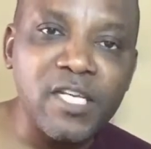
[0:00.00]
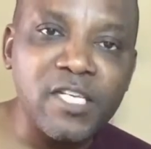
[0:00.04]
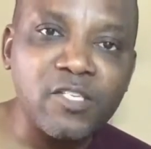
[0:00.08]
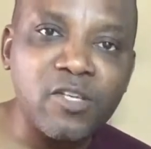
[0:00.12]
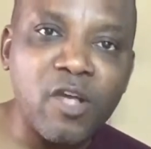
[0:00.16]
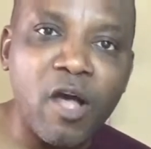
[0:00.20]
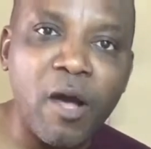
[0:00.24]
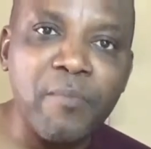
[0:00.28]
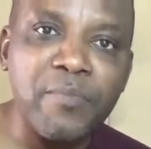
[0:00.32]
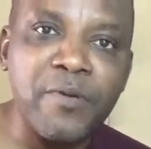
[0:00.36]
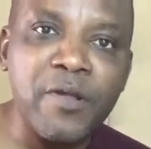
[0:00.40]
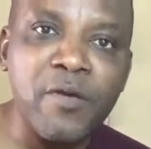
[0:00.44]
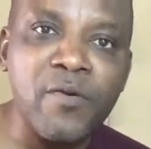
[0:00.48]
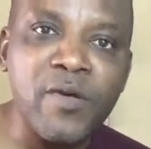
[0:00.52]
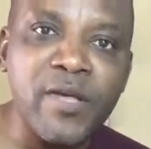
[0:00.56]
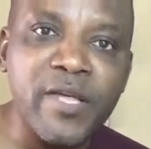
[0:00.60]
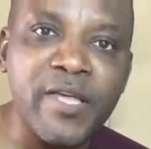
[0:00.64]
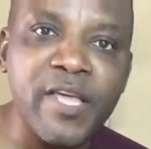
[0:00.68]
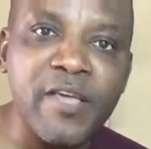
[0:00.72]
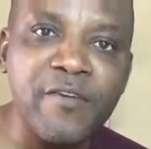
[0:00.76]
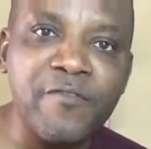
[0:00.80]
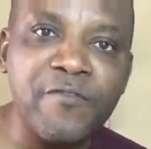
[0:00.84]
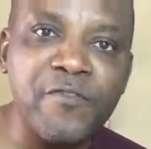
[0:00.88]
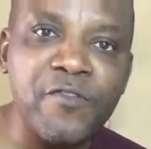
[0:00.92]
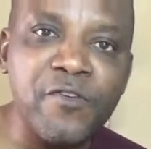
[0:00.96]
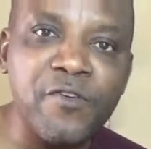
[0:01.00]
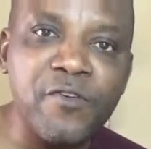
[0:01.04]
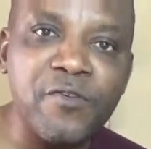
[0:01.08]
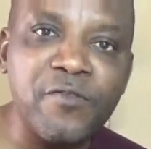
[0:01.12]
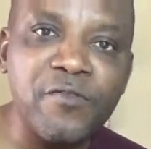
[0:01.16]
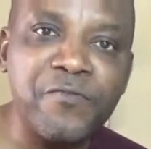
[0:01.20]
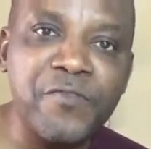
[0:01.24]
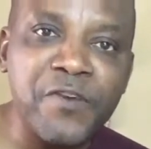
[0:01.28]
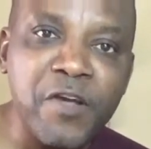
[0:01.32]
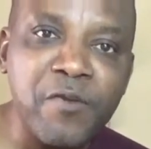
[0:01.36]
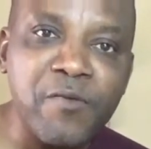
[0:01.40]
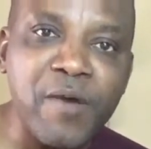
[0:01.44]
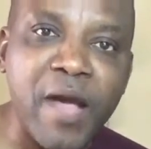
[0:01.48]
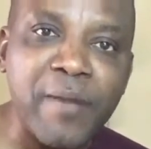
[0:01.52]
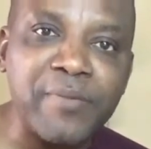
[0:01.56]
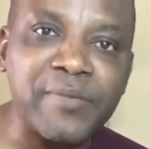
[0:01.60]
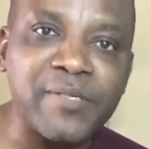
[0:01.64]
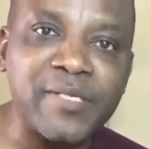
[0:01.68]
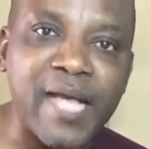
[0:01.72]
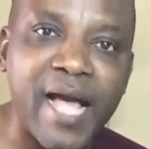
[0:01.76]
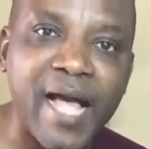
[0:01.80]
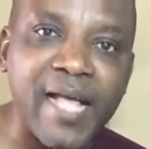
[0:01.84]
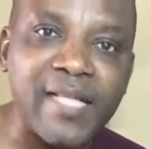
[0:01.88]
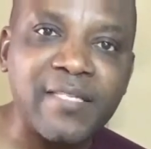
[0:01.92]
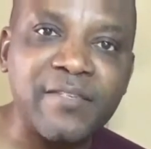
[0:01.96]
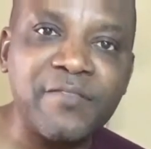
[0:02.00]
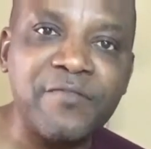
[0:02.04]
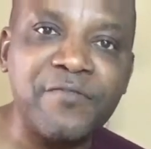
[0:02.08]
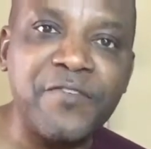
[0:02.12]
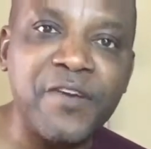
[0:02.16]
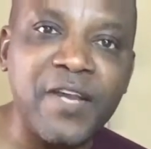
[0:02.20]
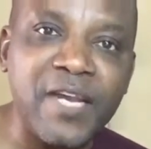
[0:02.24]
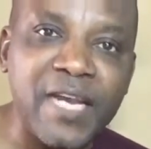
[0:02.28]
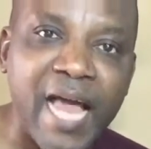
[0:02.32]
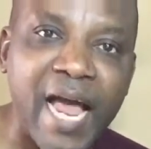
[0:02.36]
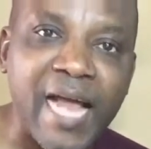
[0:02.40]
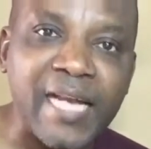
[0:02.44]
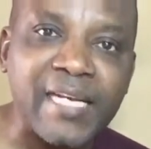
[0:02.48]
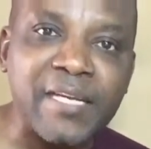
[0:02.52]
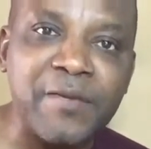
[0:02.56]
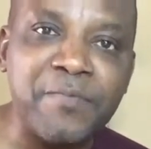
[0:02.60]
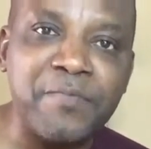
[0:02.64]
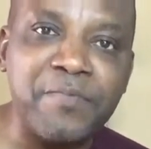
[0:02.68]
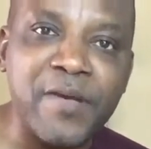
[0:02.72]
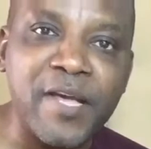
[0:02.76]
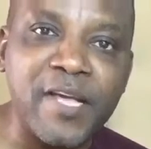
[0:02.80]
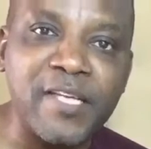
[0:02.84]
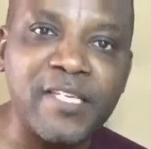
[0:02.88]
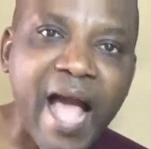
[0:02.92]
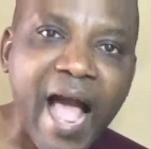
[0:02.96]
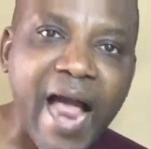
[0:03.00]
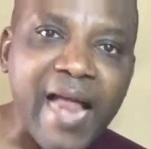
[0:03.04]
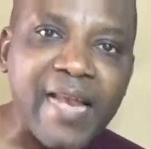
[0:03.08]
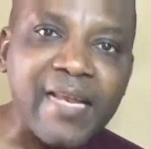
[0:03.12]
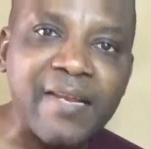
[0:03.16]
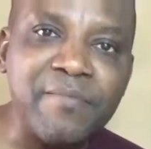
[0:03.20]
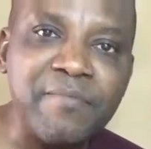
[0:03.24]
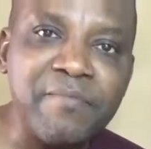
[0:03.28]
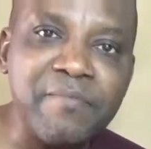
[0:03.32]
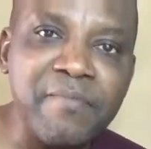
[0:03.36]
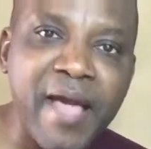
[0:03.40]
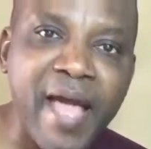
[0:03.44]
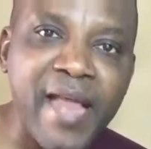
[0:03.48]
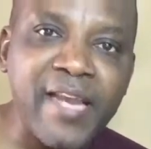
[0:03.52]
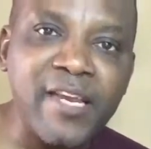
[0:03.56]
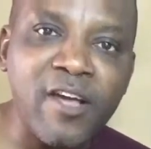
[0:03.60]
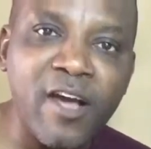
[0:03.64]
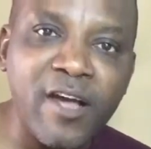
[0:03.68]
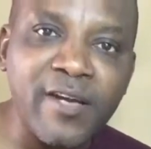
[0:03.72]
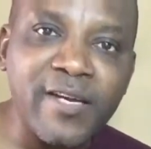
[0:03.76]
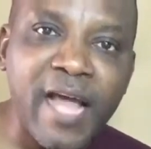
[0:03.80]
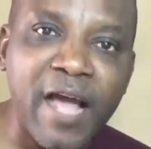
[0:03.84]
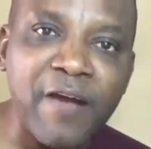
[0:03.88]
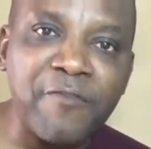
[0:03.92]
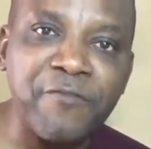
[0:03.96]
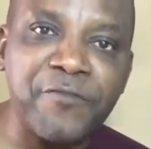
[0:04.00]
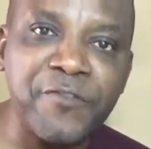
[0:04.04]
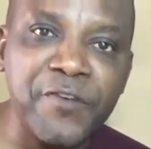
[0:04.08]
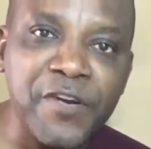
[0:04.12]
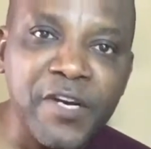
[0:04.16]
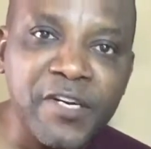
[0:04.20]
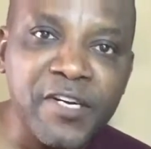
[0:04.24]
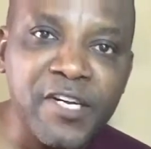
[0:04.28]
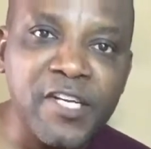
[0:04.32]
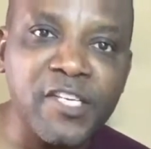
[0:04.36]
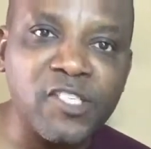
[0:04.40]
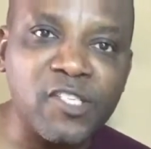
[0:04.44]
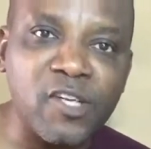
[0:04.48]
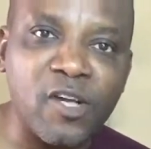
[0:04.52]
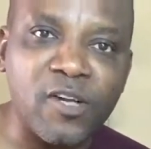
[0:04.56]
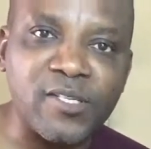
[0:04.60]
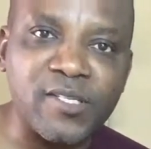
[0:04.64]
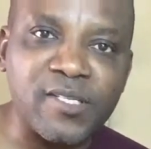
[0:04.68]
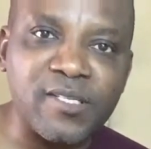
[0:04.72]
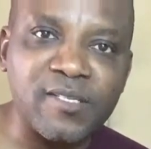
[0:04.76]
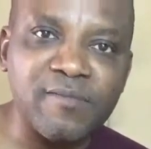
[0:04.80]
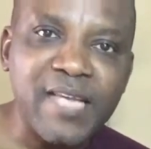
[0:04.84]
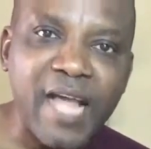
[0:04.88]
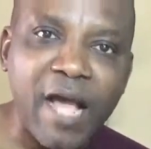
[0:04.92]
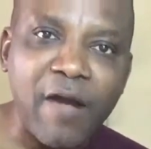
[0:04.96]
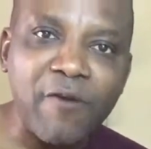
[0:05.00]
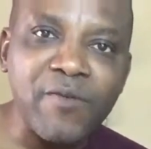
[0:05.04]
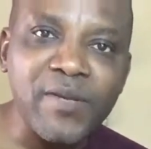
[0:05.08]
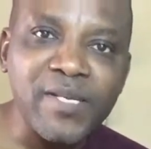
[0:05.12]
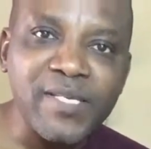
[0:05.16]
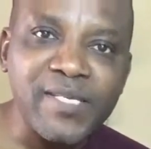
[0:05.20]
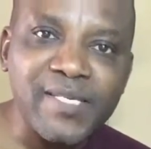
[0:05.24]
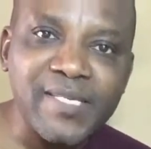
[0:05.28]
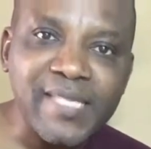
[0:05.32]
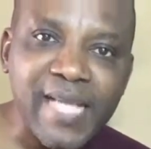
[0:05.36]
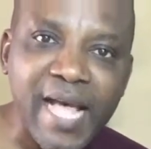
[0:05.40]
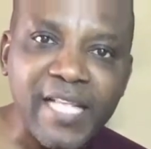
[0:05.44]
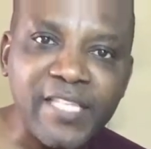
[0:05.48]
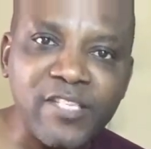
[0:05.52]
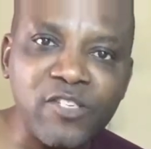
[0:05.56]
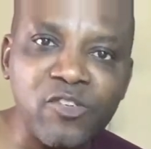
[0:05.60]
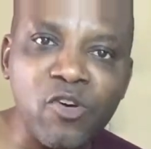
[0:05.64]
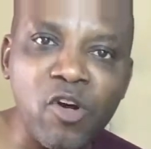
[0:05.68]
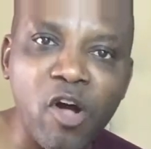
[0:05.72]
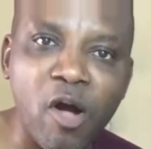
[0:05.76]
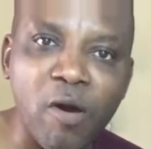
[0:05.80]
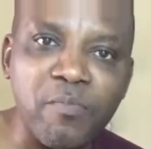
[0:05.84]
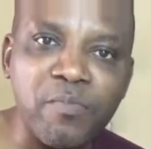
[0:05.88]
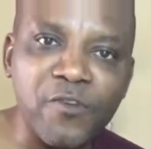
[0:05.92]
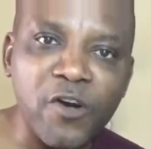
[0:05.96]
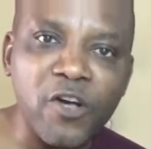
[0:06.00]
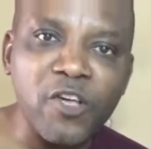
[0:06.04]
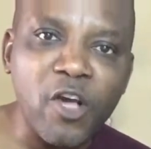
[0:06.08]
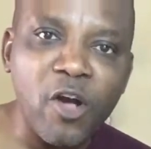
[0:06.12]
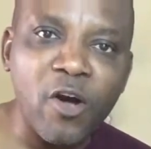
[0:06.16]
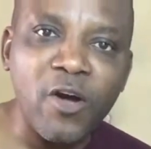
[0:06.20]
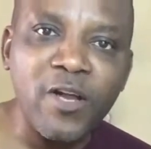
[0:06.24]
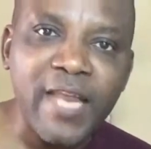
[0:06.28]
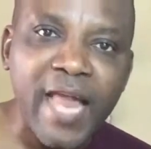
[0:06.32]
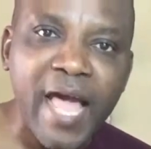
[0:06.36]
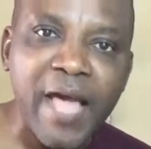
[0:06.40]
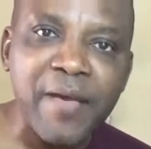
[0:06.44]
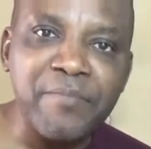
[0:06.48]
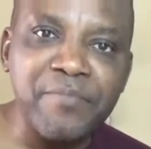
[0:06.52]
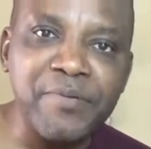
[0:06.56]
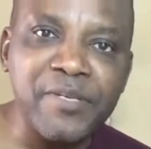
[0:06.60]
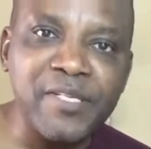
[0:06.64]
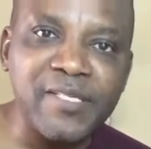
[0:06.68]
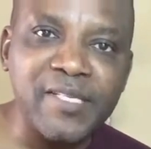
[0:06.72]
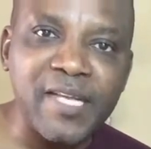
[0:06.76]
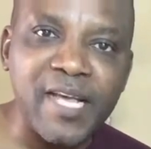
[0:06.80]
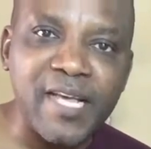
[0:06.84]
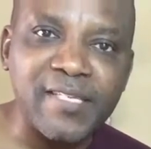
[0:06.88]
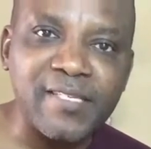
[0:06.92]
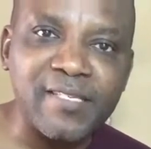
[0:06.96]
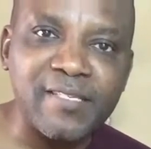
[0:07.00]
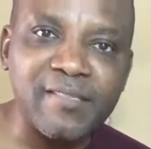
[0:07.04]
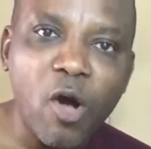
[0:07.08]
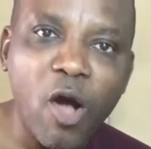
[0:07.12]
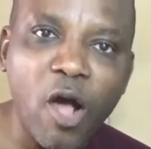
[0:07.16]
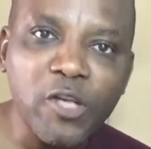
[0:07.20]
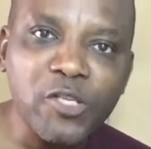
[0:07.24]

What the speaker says: This company will give you free website, free landing page, and many other free resources that will set you up for your online business.